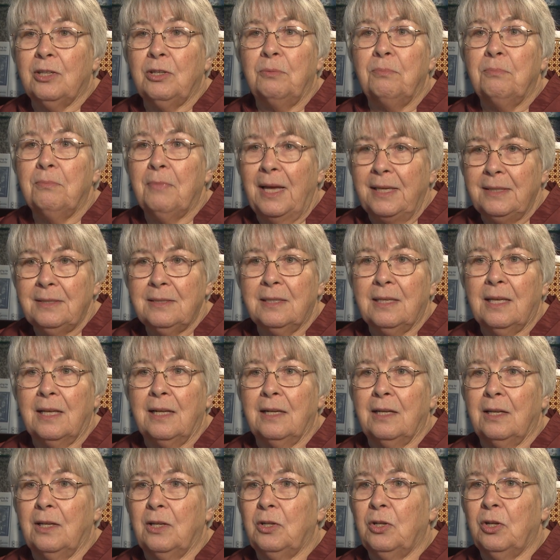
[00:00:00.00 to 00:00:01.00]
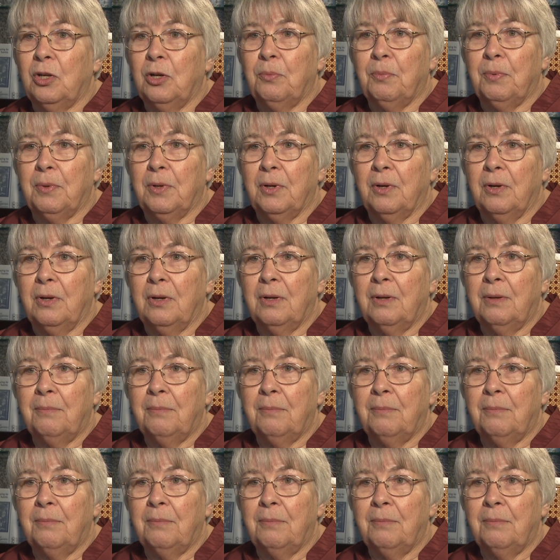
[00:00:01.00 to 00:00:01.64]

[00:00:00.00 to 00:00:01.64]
You must get an interpreter,